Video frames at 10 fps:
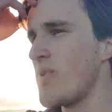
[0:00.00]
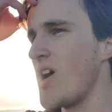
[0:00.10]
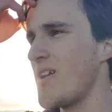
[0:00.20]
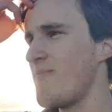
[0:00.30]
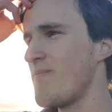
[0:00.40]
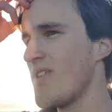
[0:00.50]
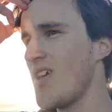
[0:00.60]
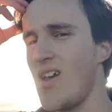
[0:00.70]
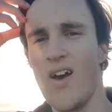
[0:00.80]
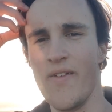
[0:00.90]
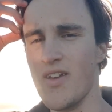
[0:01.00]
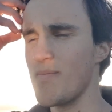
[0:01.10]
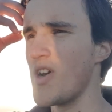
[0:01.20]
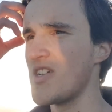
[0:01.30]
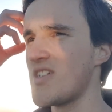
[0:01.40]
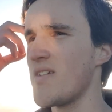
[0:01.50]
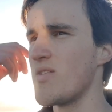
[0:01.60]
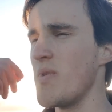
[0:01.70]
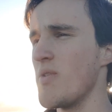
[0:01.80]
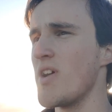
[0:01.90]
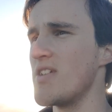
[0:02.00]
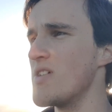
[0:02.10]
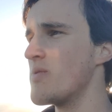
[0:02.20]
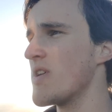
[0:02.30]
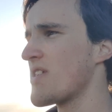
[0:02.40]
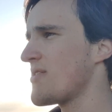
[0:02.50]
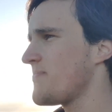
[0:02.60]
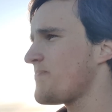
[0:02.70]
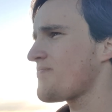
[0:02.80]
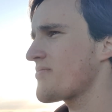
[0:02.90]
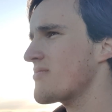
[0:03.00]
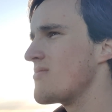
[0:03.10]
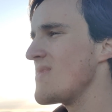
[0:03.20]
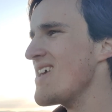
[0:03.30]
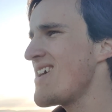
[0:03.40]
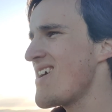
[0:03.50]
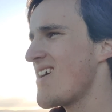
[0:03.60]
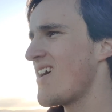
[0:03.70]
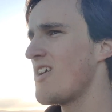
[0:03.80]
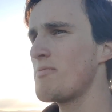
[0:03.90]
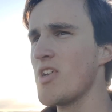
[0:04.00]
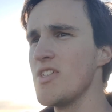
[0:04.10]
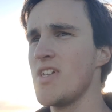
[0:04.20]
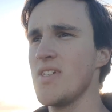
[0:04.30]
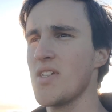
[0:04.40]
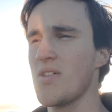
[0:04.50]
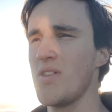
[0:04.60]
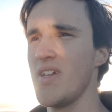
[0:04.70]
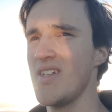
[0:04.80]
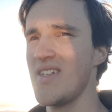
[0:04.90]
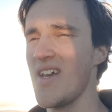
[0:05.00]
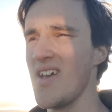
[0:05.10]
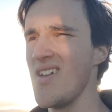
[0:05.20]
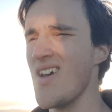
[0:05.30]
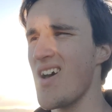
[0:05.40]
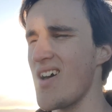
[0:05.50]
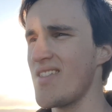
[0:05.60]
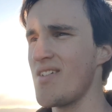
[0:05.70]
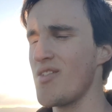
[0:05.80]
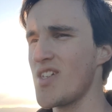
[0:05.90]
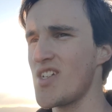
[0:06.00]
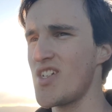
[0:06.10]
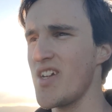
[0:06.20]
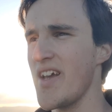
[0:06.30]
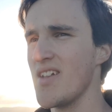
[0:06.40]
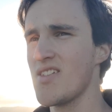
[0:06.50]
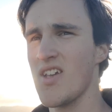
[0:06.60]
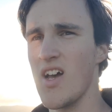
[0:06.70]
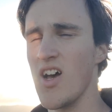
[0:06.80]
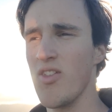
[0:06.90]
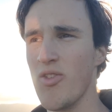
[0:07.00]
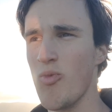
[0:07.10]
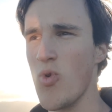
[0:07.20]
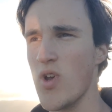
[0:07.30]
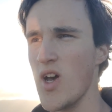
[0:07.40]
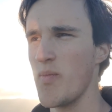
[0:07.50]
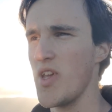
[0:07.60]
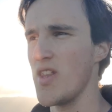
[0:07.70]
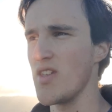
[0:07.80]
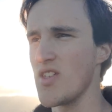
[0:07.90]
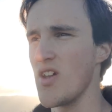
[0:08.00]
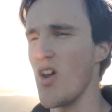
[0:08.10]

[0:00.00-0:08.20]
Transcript: but I think it might just have to be what I deal with. Because it is a clear day, there is a chance. On the walk up here, there's an